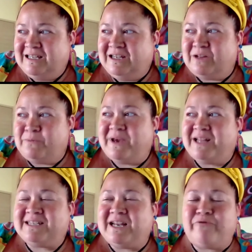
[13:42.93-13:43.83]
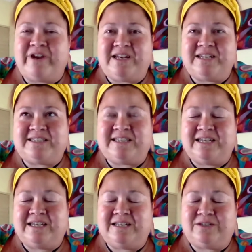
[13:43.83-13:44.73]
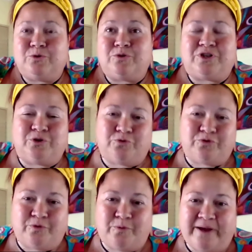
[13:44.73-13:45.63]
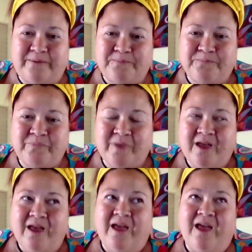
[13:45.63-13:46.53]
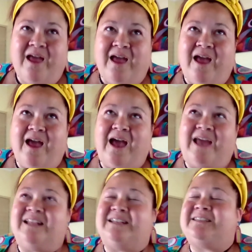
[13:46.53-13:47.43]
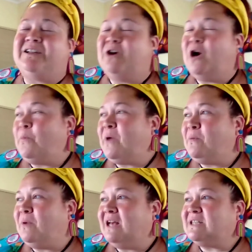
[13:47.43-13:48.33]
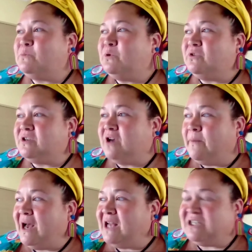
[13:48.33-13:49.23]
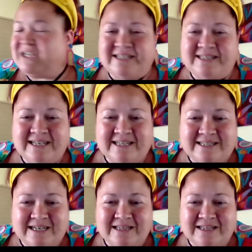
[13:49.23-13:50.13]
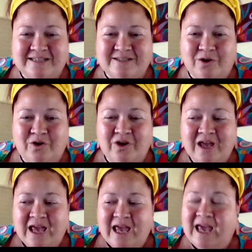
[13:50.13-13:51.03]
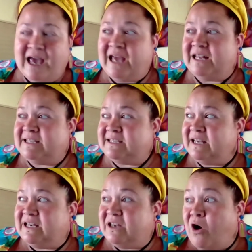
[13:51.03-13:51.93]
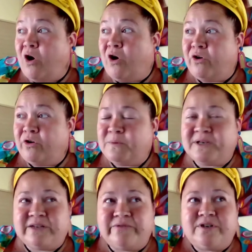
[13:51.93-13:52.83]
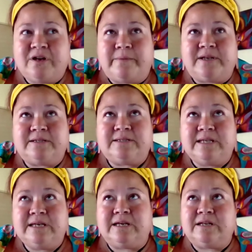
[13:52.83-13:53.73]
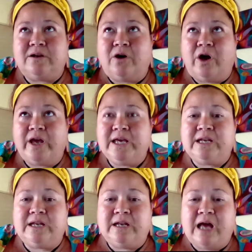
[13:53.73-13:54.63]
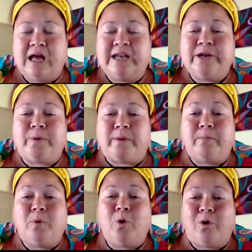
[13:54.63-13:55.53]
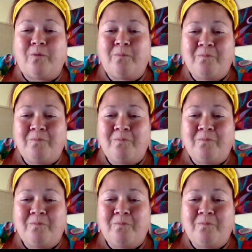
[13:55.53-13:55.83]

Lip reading: the band's getting ready to sing Took the Children Away, and he said, people ask me all the time, Archie, you're sick of singing this song? And he said, no, because every time I sing it, I heal it a little bit more.